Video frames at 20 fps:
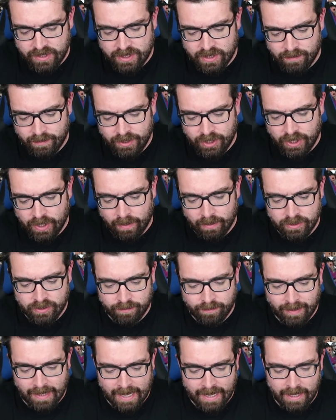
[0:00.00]
So when you go onto
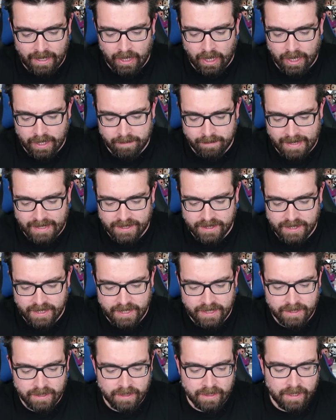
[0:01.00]
a player like
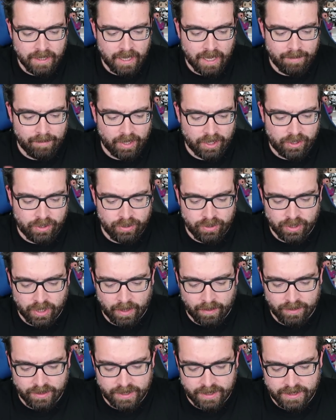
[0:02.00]
Messi, I couldn't
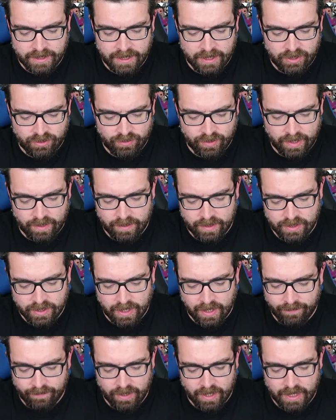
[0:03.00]
go onto this history and
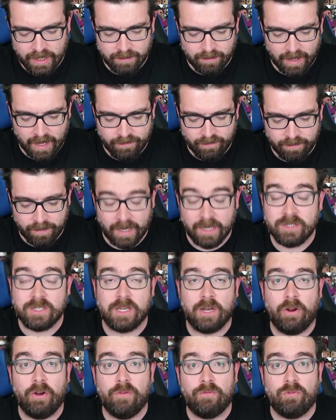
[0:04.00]
discover that he's played for
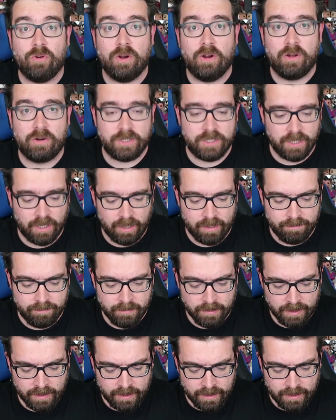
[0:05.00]
Barcelona for a long time.